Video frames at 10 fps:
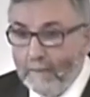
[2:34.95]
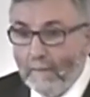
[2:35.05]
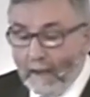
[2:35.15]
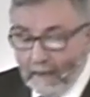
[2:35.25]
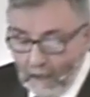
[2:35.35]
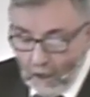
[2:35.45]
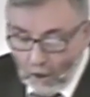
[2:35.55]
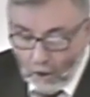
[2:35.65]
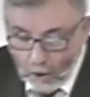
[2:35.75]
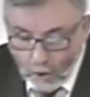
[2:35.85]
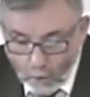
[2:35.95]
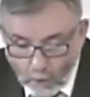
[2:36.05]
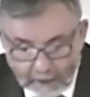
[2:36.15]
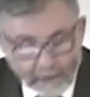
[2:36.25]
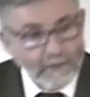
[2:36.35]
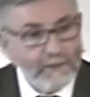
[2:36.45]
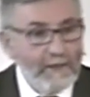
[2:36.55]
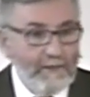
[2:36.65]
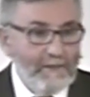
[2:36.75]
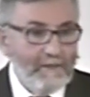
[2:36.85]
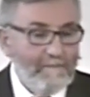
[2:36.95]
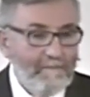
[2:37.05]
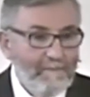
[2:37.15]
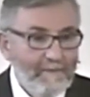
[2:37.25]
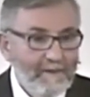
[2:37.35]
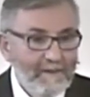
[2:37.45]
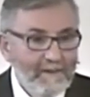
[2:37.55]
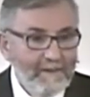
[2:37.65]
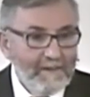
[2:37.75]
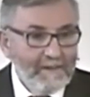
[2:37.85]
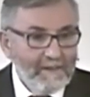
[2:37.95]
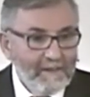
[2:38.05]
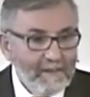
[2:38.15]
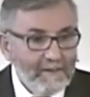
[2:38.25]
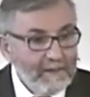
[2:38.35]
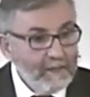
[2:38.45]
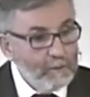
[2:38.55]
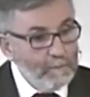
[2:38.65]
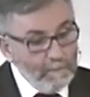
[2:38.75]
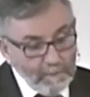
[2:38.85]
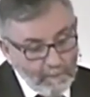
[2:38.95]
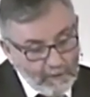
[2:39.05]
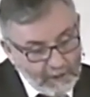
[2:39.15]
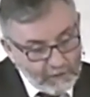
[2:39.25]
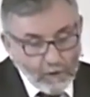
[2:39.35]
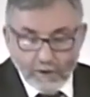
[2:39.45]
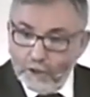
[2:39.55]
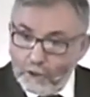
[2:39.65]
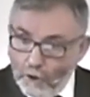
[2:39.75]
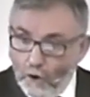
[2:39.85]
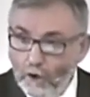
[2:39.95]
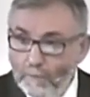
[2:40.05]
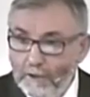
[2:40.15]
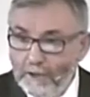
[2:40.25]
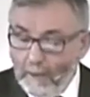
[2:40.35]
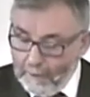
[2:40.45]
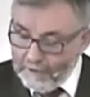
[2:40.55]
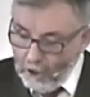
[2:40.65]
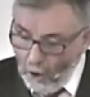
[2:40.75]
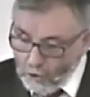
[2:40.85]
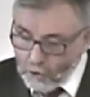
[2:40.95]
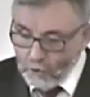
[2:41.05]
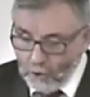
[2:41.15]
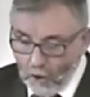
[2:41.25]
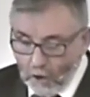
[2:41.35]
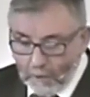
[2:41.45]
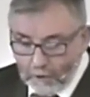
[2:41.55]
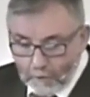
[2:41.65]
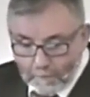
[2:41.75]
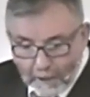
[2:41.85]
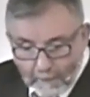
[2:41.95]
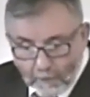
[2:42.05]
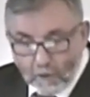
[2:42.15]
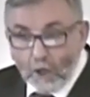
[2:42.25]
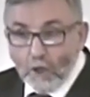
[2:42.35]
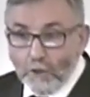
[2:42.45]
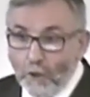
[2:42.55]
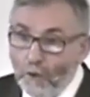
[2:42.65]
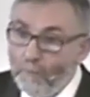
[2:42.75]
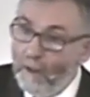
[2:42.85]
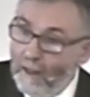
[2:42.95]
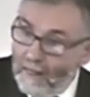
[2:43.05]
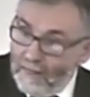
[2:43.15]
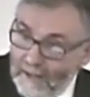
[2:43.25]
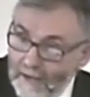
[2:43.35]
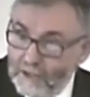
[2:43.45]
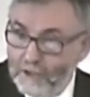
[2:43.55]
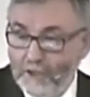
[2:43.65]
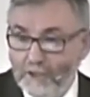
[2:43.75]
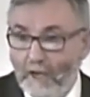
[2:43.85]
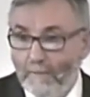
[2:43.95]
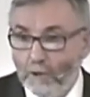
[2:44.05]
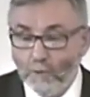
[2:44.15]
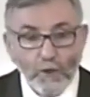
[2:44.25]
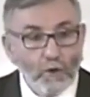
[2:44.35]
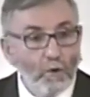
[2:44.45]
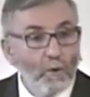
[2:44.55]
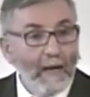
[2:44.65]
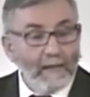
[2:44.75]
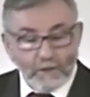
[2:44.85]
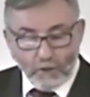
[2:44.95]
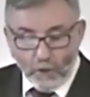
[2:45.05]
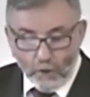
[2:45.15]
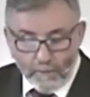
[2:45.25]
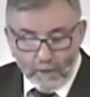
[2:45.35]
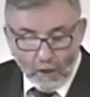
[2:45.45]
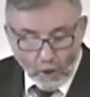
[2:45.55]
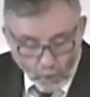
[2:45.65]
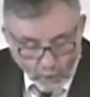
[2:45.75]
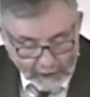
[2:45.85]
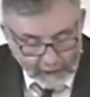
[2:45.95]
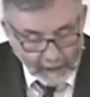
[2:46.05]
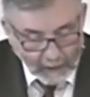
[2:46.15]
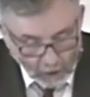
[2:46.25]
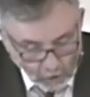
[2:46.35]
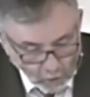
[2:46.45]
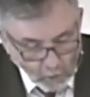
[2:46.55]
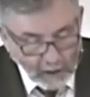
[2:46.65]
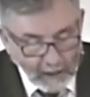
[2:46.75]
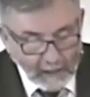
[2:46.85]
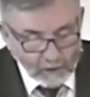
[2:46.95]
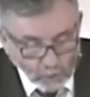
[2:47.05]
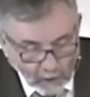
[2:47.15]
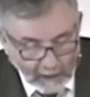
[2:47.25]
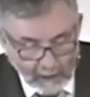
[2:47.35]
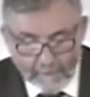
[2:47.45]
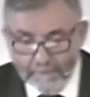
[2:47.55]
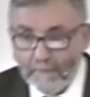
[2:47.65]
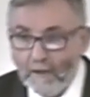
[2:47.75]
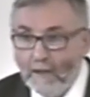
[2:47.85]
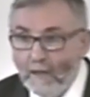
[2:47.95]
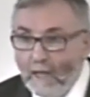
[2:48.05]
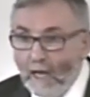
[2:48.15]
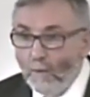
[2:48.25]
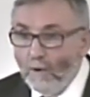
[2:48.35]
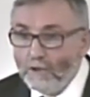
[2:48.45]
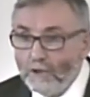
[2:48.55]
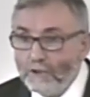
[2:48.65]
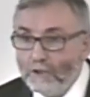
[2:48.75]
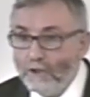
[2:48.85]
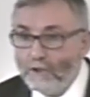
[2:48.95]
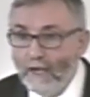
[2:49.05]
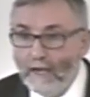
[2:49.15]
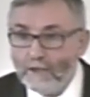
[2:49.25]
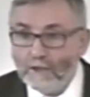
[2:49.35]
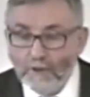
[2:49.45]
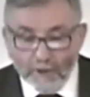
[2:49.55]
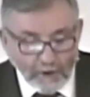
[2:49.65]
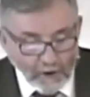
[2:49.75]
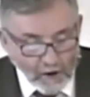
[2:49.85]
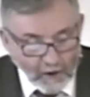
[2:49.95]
my witnesses. And these verses talk about that, but they also talk about the people to whom these disciples would go and to whom we go as well. And I want just to suggest that there are,